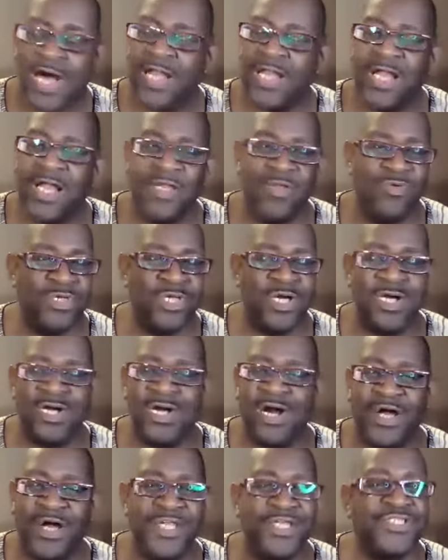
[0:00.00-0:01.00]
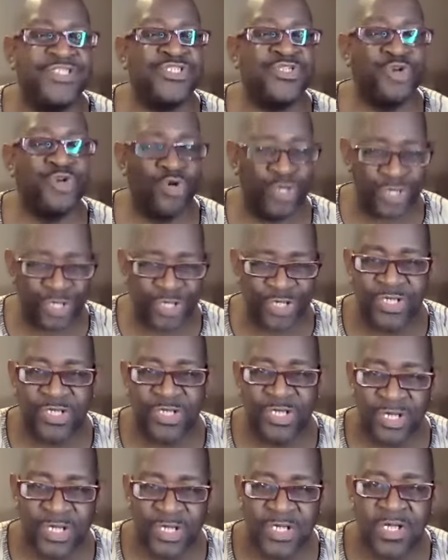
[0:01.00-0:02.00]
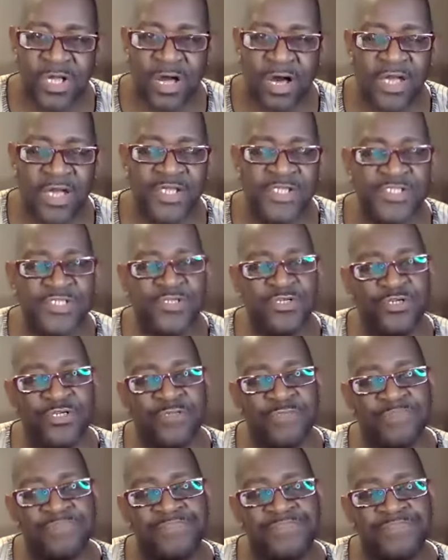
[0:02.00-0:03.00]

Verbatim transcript: Hallelujah. God is good. God is good.